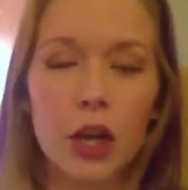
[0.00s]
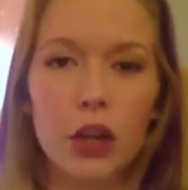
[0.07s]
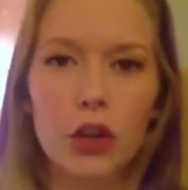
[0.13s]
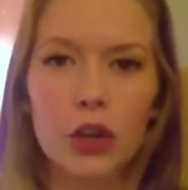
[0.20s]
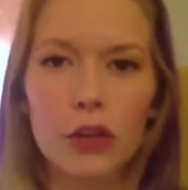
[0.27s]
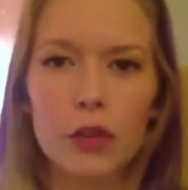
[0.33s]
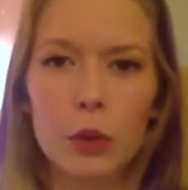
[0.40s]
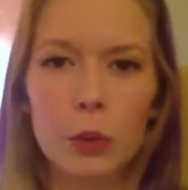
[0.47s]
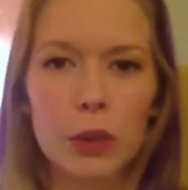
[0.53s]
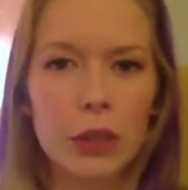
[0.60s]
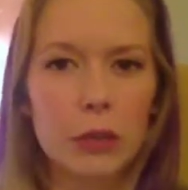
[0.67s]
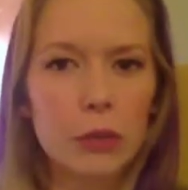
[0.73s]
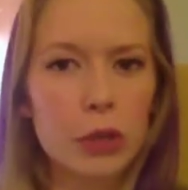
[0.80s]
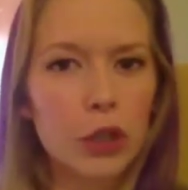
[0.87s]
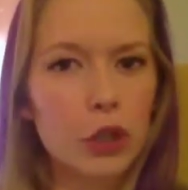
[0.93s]
if you're
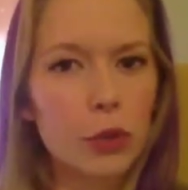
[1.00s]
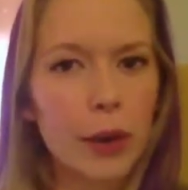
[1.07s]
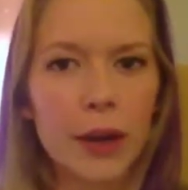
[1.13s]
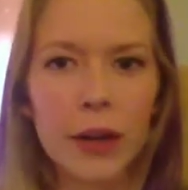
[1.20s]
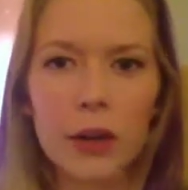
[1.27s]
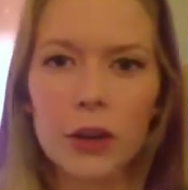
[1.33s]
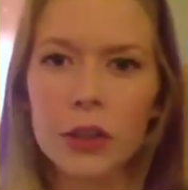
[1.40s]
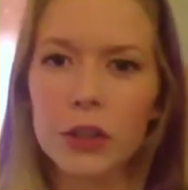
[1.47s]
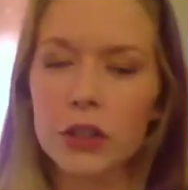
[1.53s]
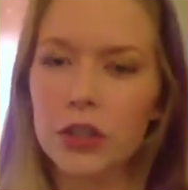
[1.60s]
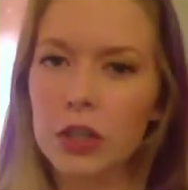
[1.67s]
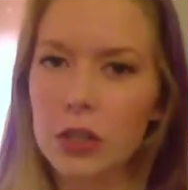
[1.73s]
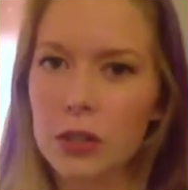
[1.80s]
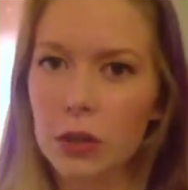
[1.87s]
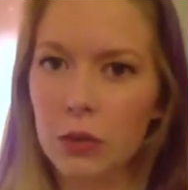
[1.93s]
working with a trainer and you
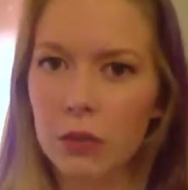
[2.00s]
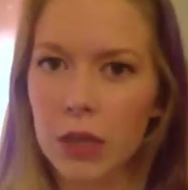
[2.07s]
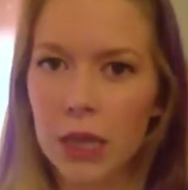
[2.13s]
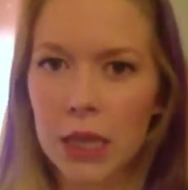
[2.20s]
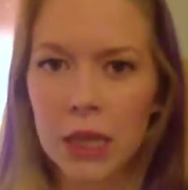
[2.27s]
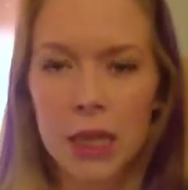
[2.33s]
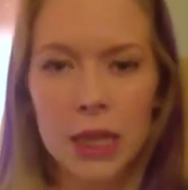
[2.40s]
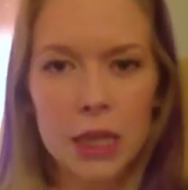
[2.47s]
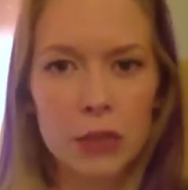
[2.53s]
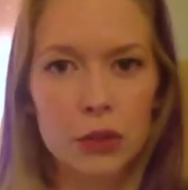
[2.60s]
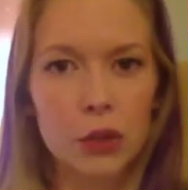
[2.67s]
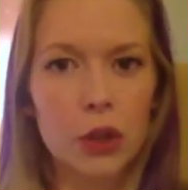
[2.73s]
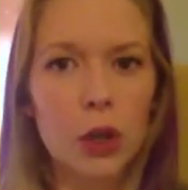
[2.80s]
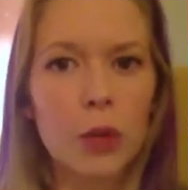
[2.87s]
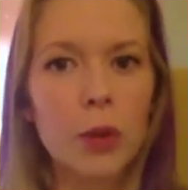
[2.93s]
just don't think that
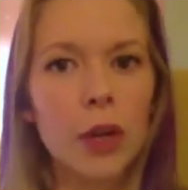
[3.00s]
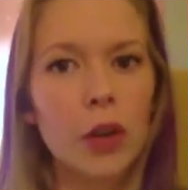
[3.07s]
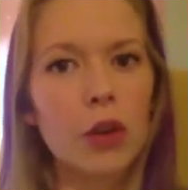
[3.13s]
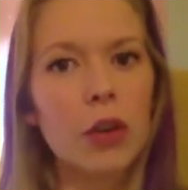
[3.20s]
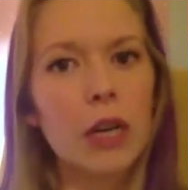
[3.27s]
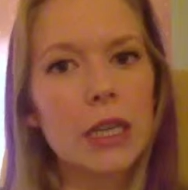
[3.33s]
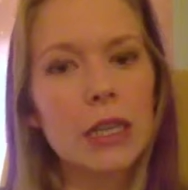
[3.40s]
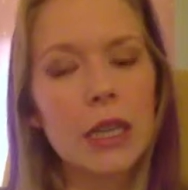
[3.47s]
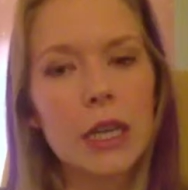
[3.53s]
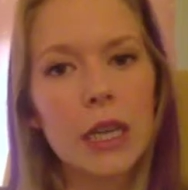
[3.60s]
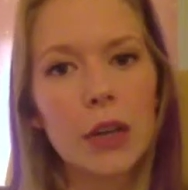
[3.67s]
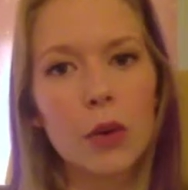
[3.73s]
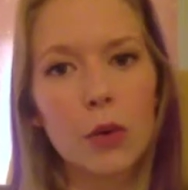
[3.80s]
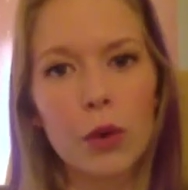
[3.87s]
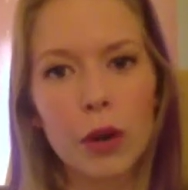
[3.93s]
things are going
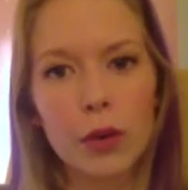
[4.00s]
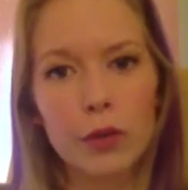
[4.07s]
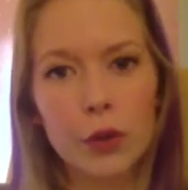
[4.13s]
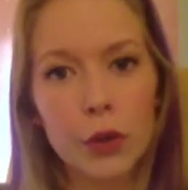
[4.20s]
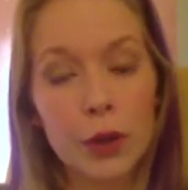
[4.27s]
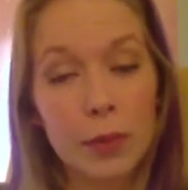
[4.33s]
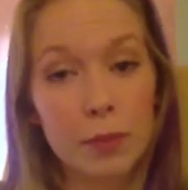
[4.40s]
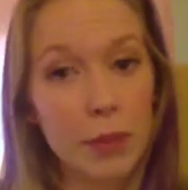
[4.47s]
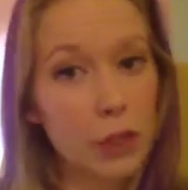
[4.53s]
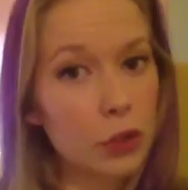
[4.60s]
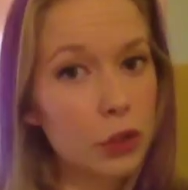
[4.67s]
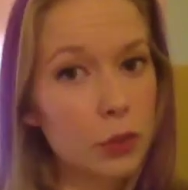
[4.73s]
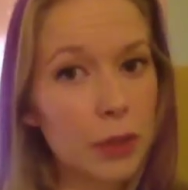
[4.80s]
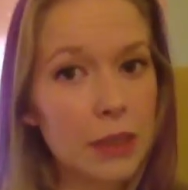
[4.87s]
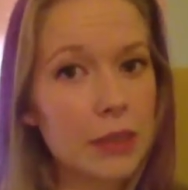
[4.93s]
correctly, or if you get
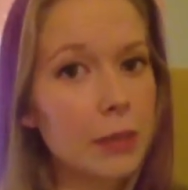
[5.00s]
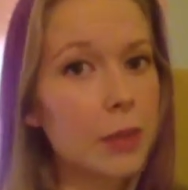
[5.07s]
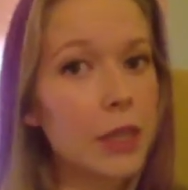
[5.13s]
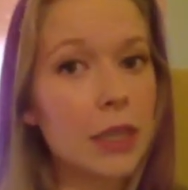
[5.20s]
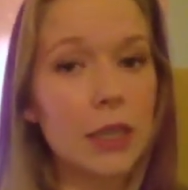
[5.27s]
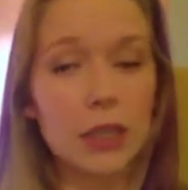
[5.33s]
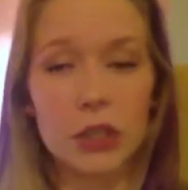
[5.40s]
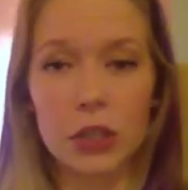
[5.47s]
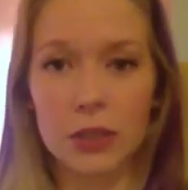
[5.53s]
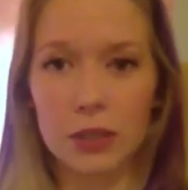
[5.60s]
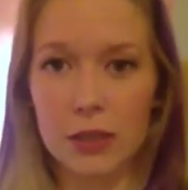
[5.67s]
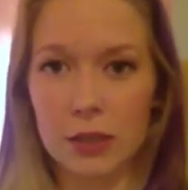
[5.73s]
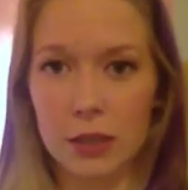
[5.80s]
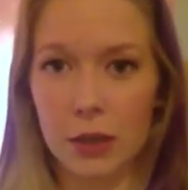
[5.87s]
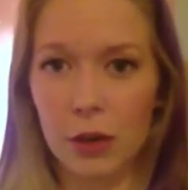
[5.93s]
measured by somebody and it just
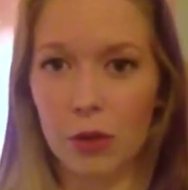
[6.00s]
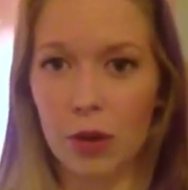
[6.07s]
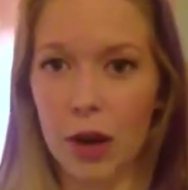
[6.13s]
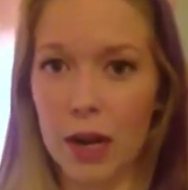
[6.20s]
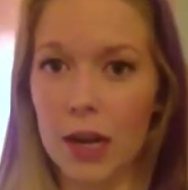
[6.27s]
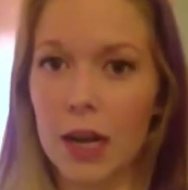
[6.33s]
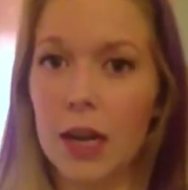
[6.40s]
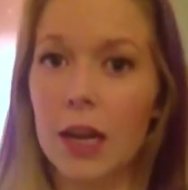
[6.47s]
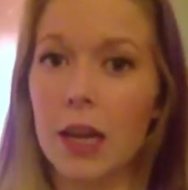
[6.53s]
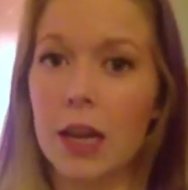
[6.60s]
doesn't go right,